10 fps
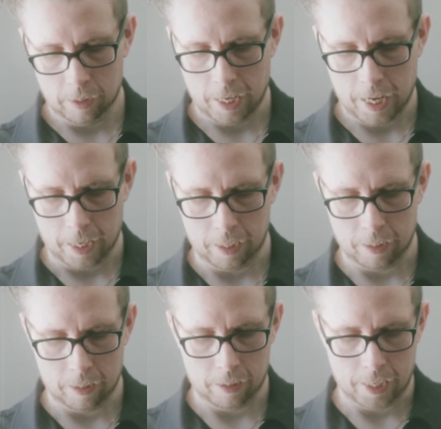And
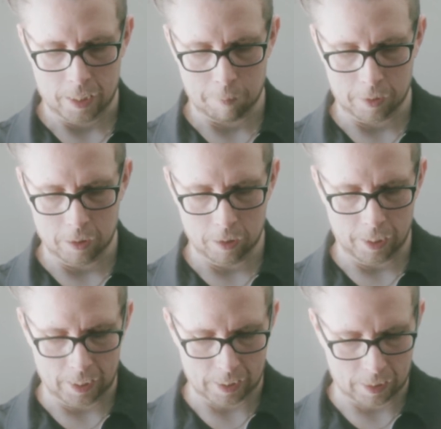last but not
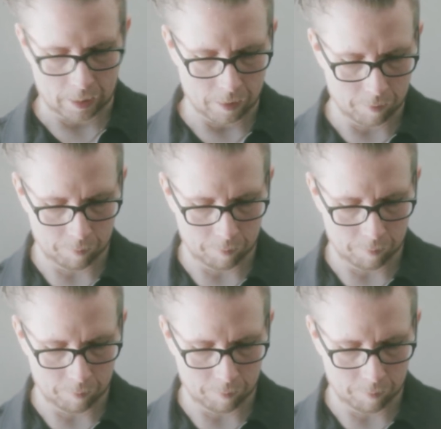least,